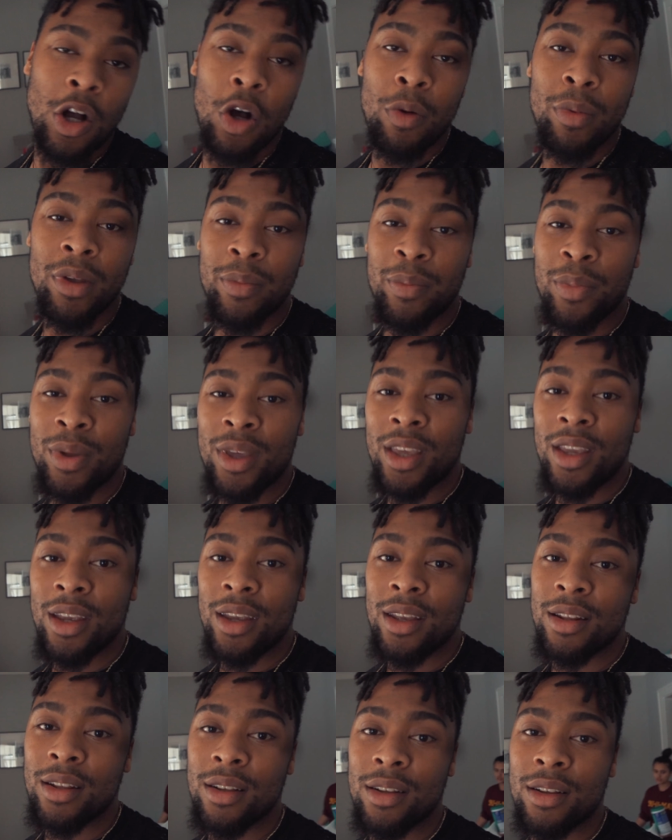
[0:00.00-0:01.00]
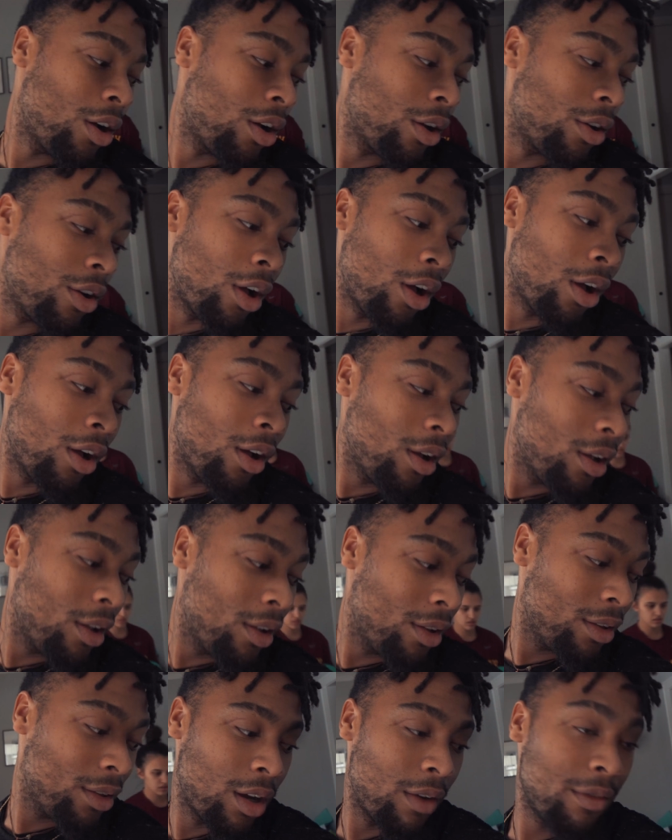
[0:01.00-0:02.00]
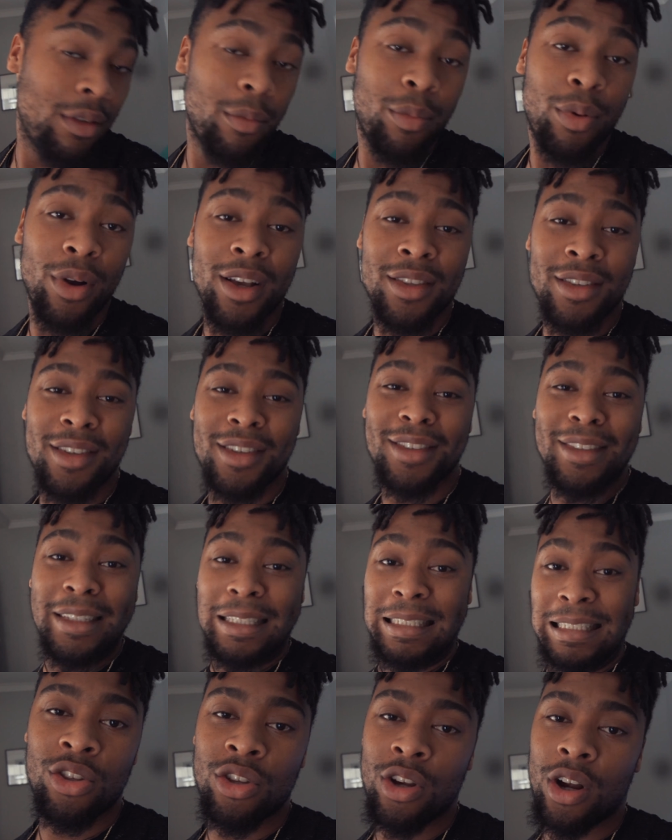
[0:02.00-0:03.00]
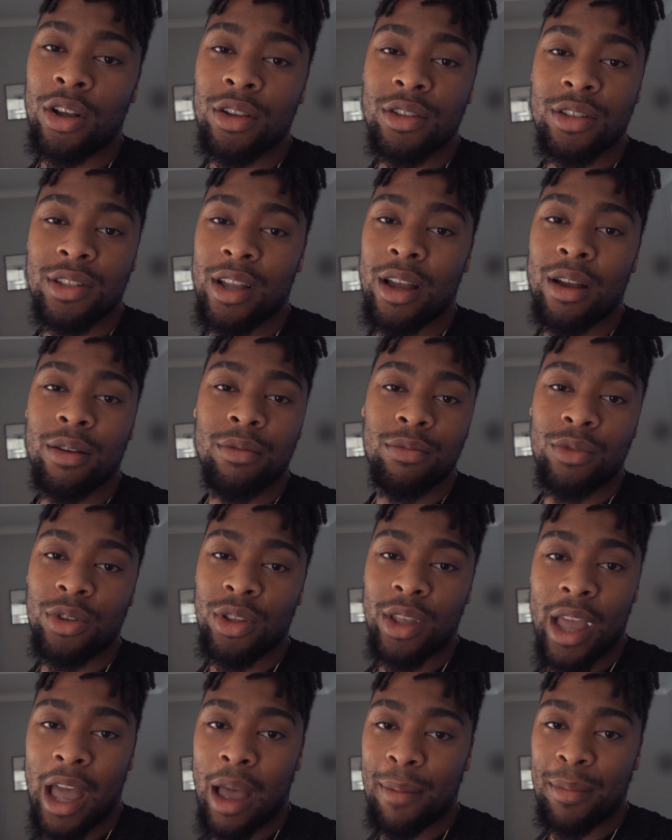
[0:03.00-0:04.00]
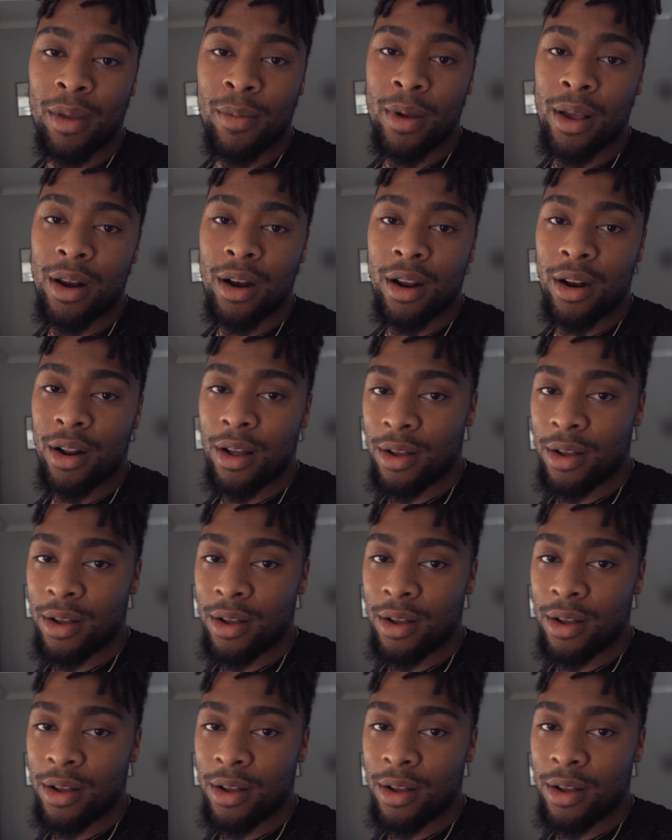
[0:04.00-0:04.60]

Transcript: Kobe peed on all of the presents. Charlotte's not really happy about it at